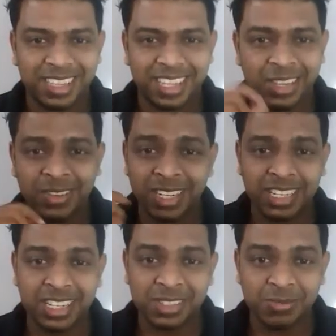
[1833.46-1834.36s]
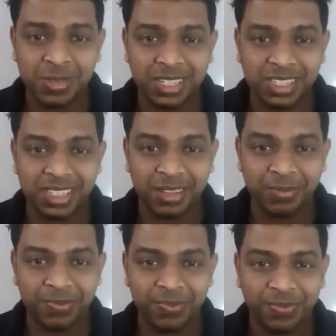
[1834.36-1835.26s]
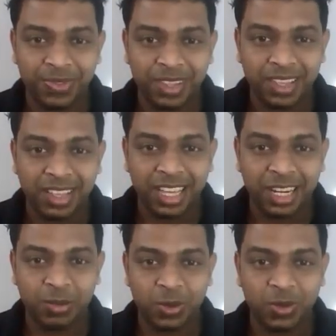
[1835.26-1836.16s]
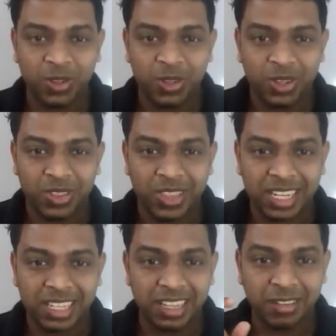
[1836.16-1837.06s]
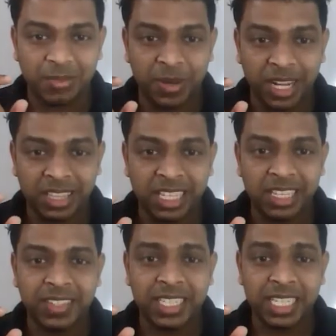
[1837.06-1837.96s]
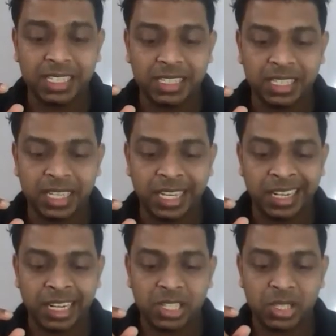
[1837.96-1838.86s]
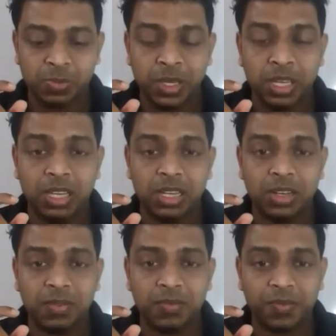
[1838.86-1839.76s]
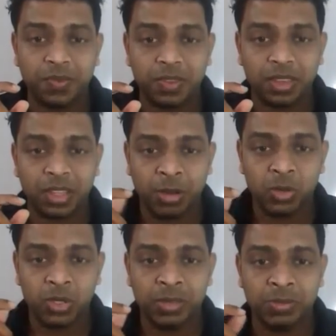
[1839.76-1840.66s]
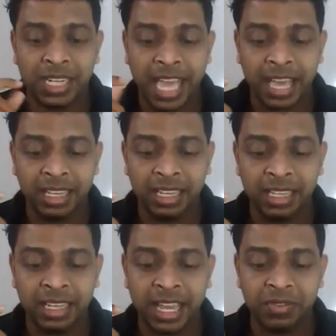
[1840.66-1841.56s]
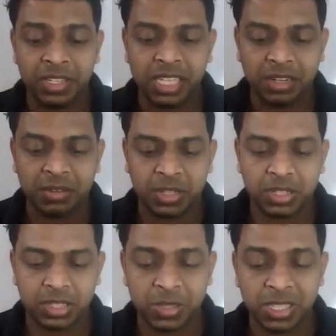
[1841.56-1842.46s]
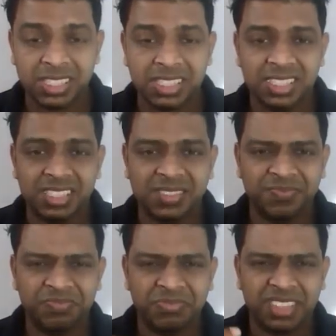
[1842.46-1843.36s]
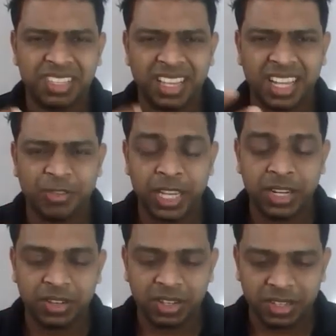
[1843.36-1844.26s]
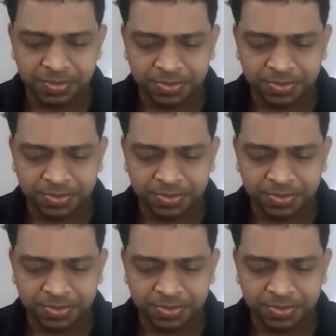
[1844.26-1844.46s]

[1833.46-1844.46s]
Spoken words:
Even he doesn't meet them anymore. That brother even hates Jagan and speak about him in anger and resentment, means kind of hatred.